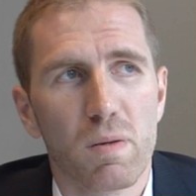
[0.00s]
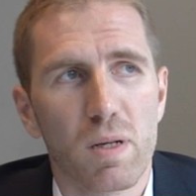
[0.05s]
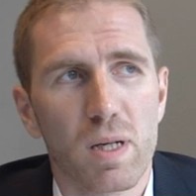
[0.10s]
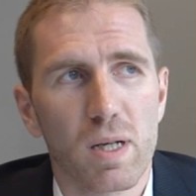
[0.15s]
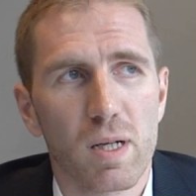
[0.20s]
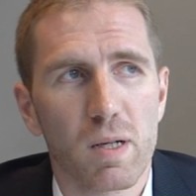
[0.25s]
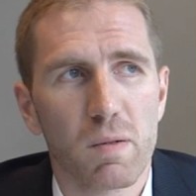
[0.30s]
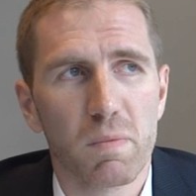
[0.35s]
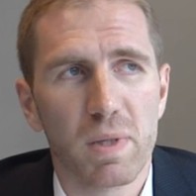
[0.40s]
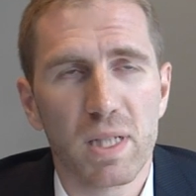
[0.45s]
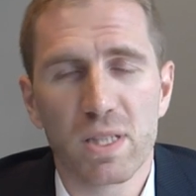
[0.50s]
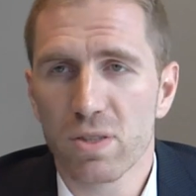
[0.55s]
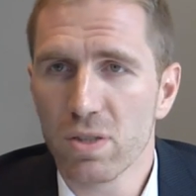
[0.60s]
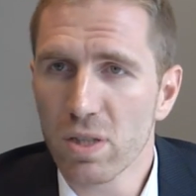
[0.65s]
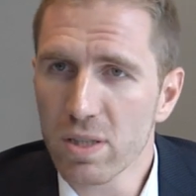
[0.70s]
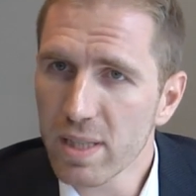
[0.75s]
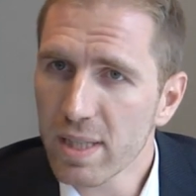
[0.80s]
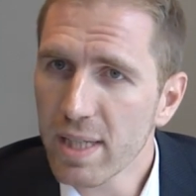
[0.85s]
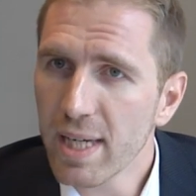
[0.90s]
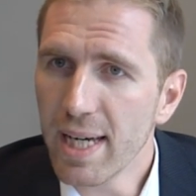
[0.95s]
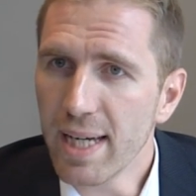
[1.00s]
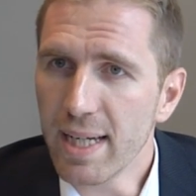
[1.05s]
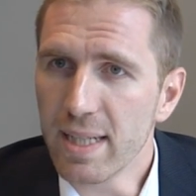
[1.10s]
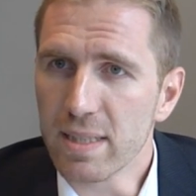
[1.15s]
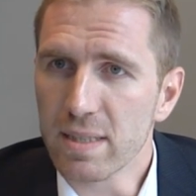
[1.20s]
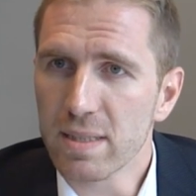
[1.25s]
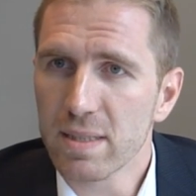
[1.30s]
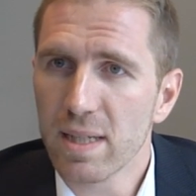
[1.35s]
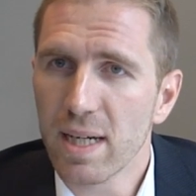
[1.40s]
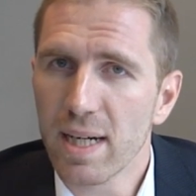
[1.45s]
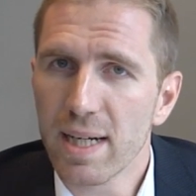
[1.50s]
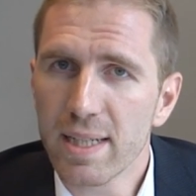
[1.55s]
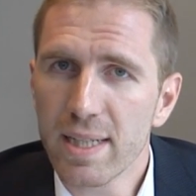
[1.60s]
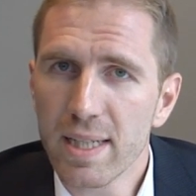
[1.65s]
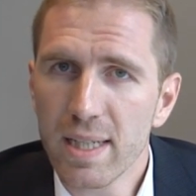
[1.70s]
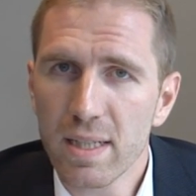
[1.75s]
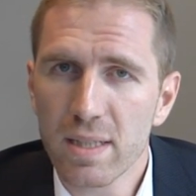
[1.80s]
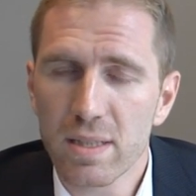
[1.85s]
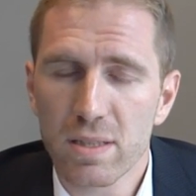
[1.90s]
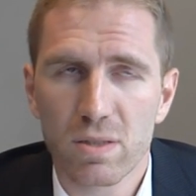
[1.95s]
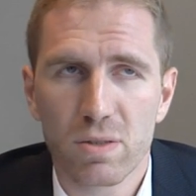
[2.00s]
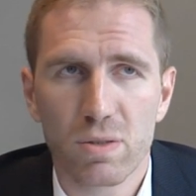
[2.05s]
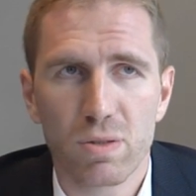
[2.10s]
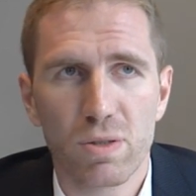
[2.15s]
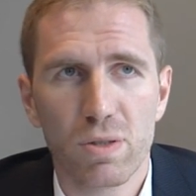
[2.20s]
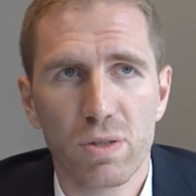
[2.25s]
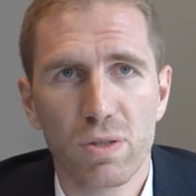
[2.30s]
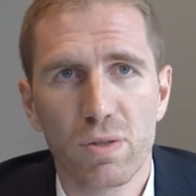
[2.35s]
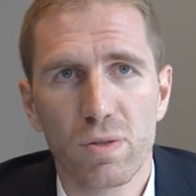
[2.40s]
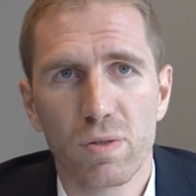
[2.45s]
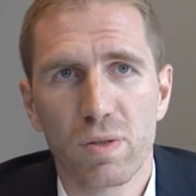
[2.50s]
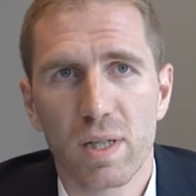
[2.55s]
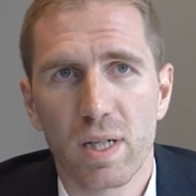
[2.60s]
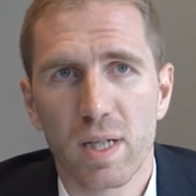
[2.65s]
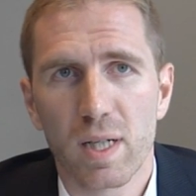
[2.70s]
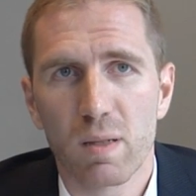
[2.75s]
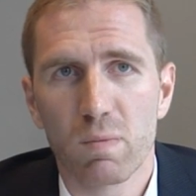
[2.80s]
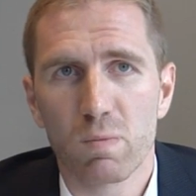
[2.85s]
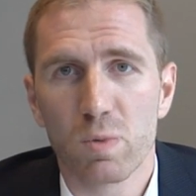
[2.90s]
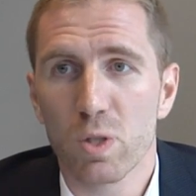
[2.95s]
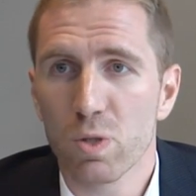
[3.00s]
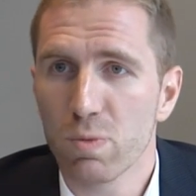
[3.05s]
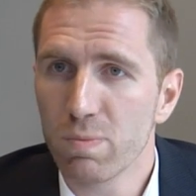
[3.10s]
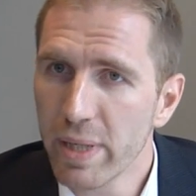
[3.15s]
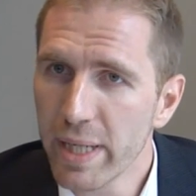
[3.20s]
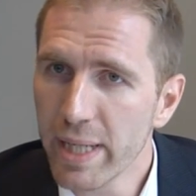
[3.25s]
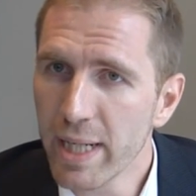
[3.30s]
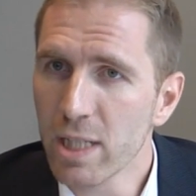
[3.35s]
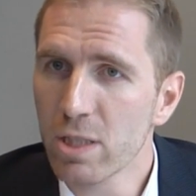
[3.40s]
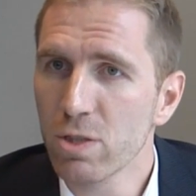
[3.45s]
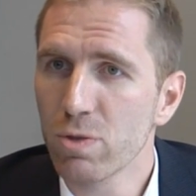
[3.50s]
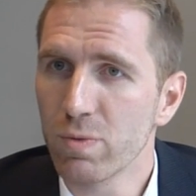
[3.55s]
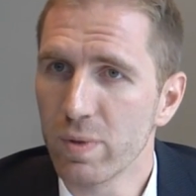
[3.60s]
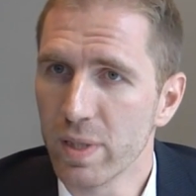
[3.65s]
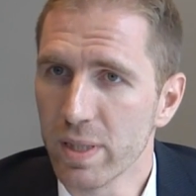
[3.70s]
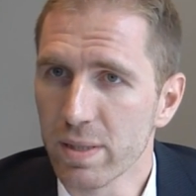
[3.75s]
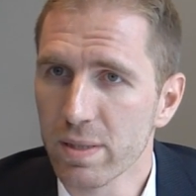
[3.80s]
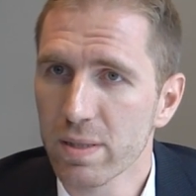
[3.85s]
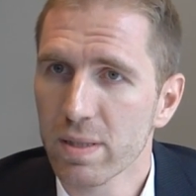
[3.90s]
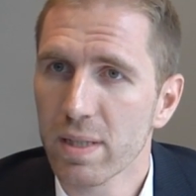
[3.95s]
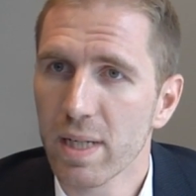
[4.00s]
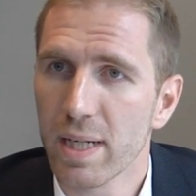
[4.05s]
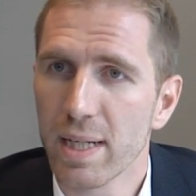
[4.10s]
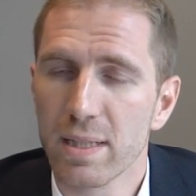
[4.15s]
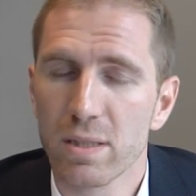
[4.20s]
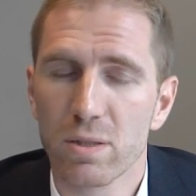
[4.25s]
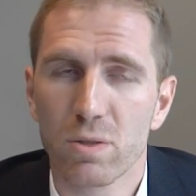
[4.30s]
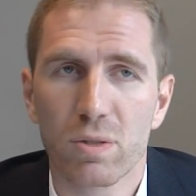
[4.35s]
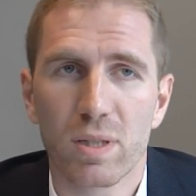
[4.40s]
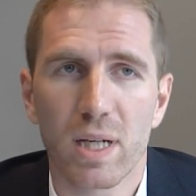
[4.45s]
It's not the case. The idea is to manage risk and to